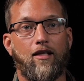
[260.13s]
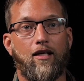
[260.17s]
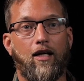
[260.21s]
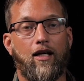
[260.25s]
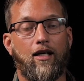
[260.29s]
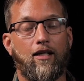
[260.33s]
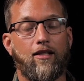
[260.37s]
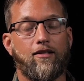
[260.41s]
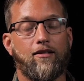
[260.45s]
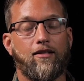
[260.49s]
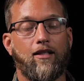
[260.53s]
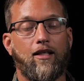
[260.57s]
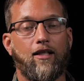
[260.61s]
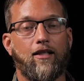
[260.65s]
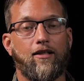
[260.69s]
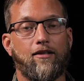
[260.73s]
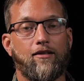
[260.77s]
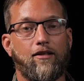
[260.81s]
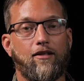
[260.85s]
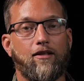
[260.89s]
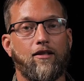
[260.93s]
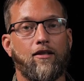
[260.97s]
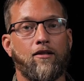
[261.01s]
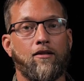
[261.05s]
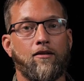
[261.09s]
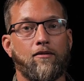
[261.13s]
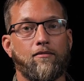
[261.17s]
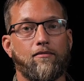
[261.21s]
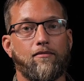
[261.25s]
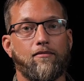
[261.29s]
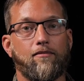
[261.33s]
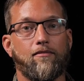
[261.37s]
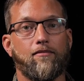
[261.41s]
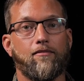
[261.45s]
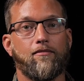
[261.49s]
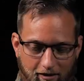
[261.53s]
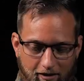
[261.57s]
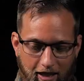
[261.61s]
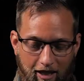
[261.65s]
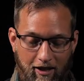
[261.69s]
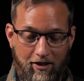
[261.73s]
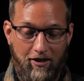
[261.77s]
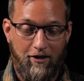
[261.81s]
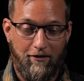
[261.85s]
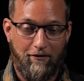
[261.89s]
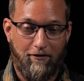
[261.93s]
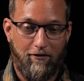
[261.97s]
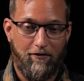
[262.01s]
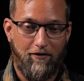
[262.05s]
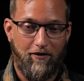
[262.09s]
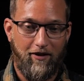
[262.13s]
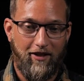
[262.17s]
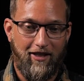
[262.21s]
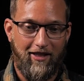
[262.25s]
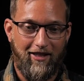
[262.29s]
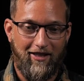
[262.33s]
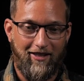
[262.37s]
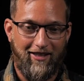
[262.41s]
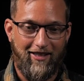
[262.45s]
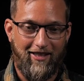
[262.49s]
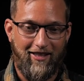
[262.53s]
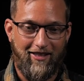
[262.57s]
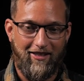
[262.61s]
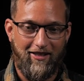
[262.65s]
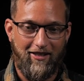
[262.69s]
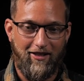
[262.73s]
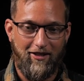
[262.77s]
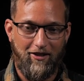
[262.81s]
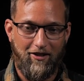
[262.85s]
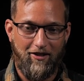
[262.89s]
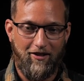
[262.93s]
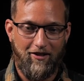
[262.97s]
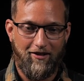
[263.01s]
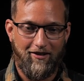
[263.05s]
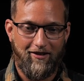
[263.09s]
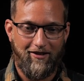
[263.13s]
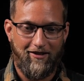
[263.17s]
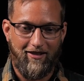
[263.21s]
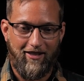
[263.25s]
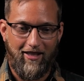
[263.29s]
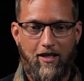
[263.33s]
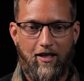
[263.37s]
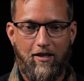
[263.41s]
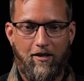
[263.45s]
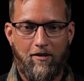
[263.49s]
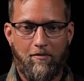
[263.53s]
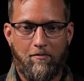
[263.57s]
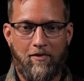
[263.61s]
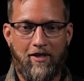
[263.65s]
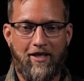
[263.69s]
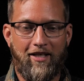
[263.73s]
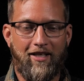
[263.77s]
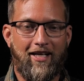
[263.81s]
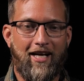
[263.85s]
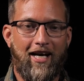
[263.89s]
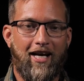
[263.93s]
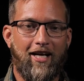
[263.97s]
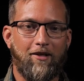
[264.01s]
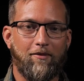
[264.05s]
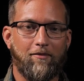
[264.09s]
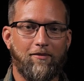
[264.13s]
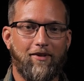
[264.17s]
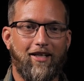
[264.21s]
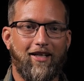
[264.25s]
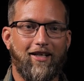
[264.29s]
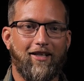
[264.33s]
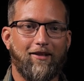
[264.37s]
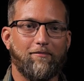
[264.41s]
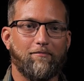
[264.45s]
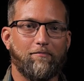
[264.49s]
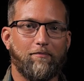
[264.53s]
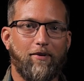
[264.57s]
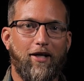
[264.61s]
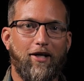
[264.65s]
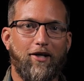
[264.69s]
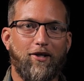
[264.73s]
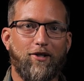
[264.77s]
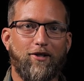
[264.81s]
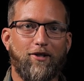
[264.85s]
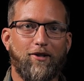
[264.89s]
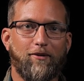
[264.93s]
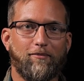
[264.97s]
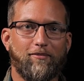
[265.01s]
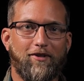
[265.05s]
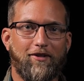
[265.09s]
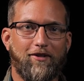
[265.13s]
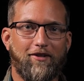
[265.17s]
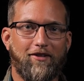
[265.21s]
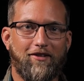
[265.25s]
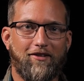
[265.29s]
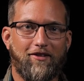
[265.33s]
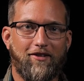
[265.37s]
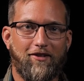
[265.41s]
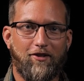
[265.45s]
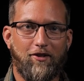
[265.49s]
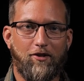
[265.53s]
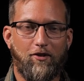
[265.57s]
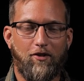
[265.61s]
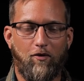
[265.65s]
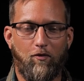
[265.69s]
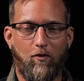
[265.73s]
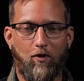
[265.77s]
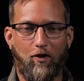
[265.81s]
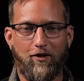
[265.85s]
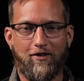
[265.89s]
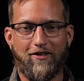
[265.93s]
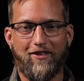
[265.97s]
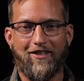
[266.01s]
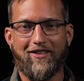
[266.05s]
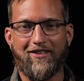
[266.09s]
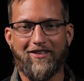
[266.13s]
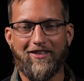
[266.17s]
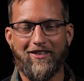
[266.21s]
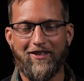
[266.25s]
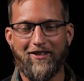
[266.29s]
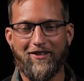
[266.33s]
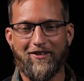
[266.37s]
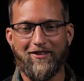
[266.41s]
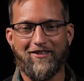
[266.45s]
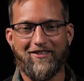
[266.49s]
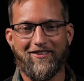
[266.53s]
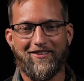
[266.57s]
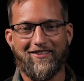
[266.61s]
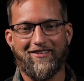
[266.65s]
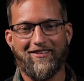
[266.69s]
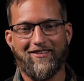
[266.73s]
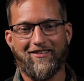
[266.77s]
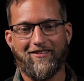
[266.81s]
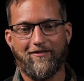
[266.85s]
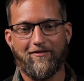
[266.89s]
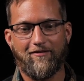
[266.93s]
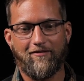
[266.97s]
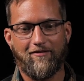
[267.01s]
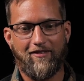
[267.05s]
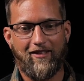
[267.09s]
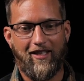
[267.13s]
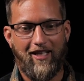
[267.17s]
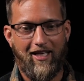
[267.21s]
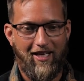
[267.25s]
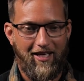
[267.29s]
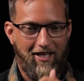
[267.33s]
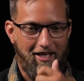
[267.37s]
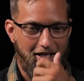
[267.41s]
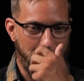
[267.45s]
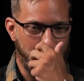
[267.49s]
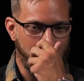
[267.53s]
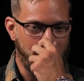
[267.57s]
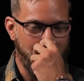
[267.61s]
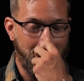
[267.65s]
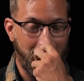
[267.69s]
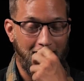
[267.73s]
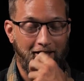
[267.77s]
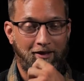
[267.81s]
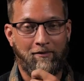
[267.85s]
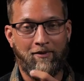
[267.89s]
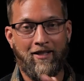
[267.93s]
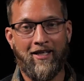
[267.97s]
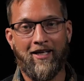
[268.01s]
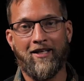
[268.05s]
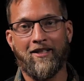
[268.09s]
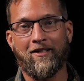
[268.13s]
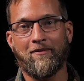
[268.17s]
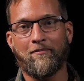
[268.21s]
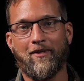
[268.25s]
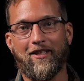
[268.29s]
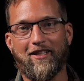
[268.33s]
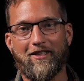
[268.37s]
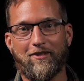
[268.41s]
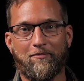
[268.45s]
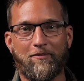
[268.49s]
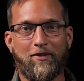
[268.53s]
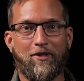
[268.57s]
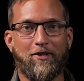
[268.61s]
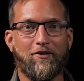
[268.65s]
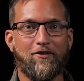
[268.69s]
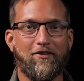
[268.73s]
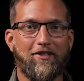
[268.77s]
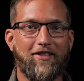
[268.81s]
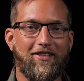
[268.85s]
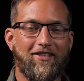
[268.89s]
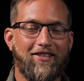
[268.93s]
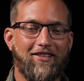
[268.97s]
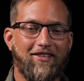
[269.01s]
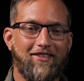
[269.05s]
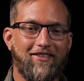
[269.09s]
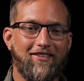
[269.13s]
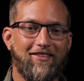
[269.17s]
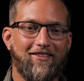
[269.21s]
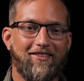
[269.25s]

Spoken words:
I decided to come. I'll never forget getting here. Me and Adam got paired up to do a work detail. And he was telling me how he makes music